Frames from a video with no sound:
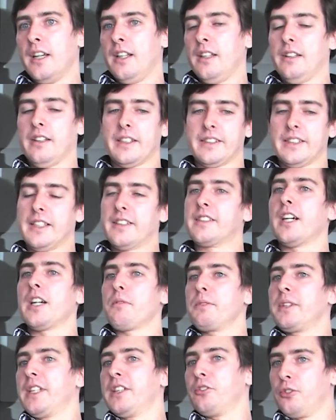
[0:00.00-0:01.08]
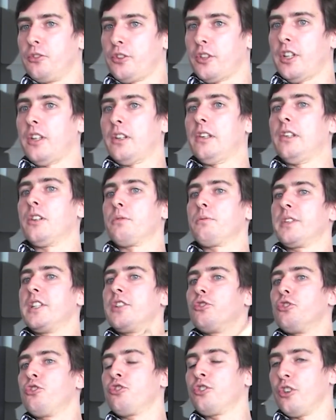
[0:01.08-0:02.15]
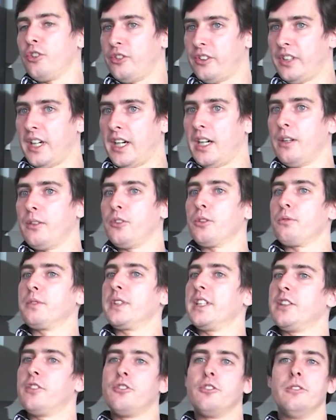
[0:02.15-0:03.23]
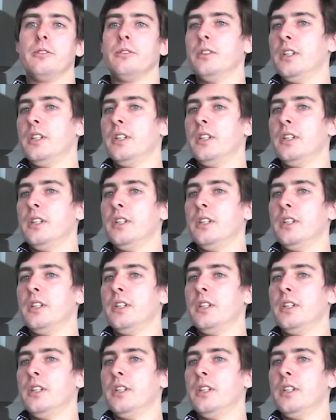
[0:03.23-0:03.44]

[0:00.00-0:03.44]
Like that guy we need to throttle, or we need to shut down, or we need